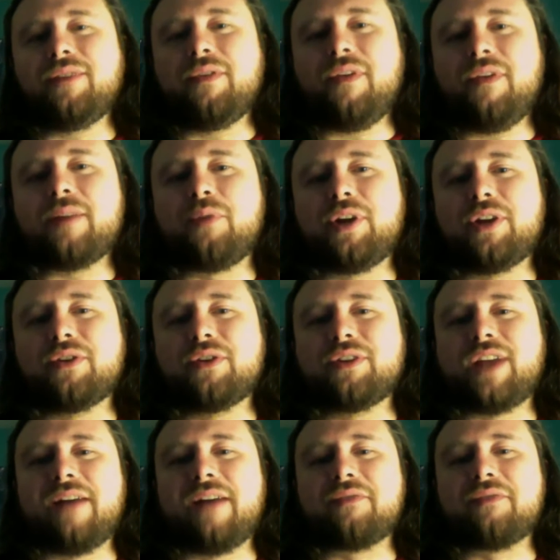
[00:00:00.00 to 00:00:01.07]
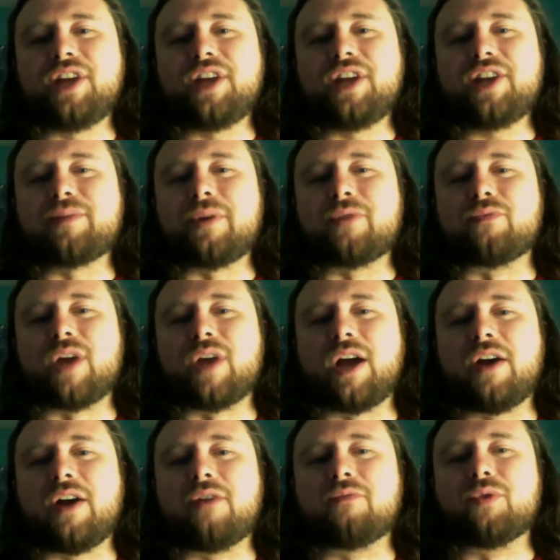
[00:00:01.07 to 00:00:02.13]
we've had a pretty good conversation
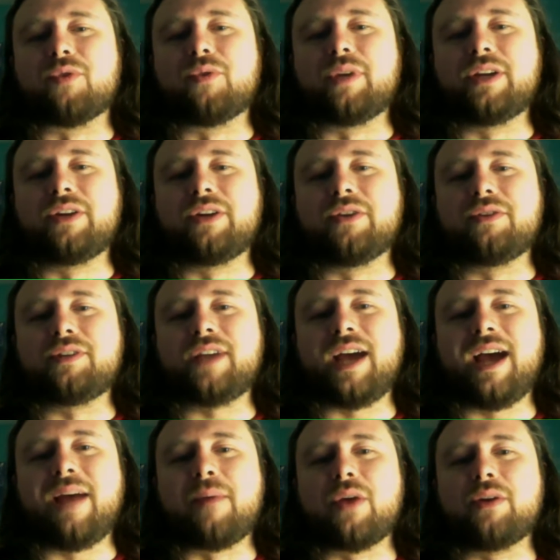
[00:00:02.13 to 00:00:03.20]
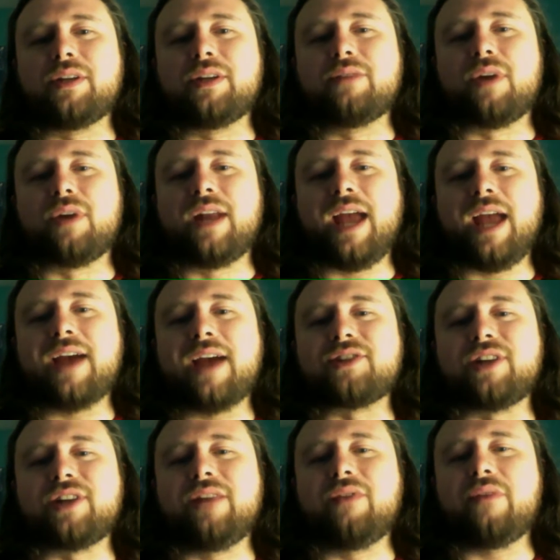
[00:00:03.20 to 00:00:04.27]
about ruining a good time, although I did want to ask,
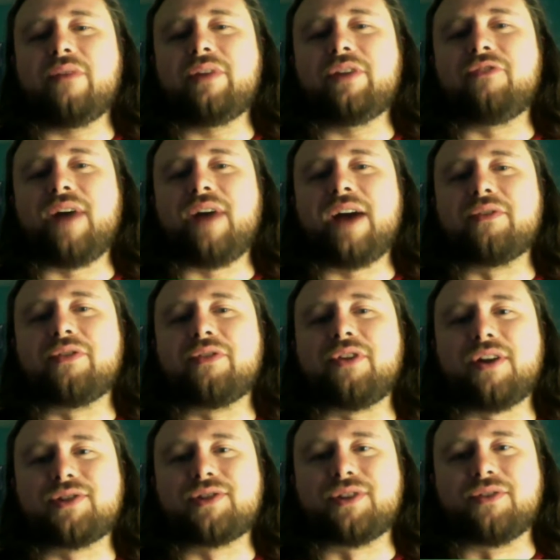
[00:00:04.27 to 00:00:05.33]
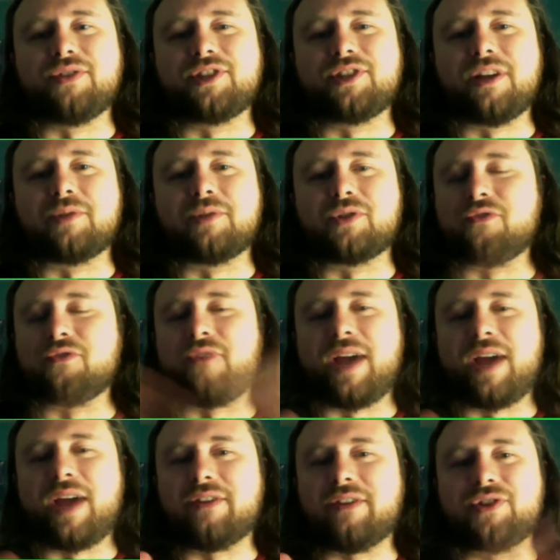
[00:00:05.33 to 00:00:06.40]
did any of you have any final thoughts on the subject, or
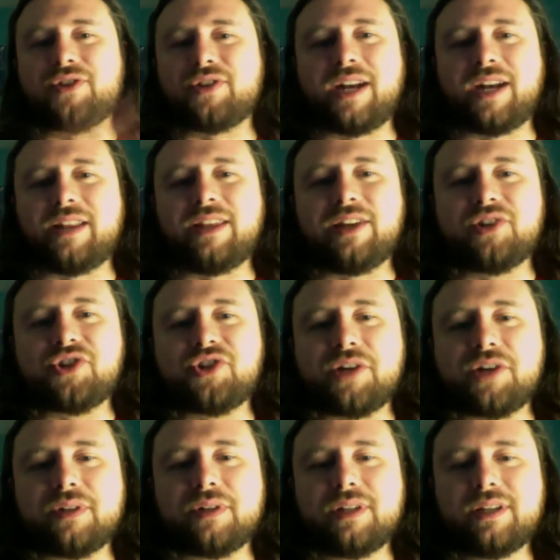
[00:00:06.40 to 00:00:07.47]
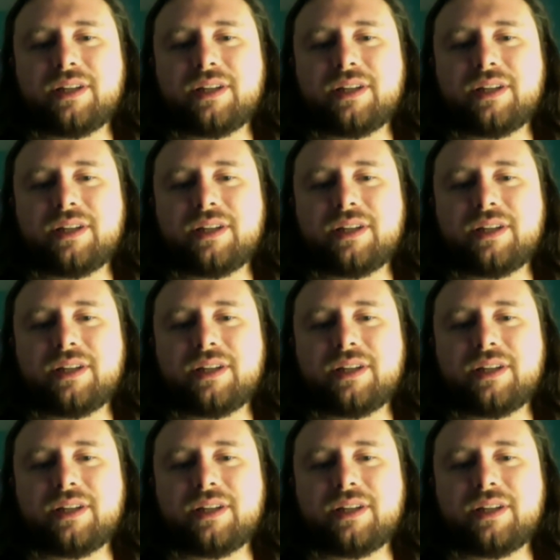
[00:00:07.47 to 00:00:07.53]
final thoughts on anything in general?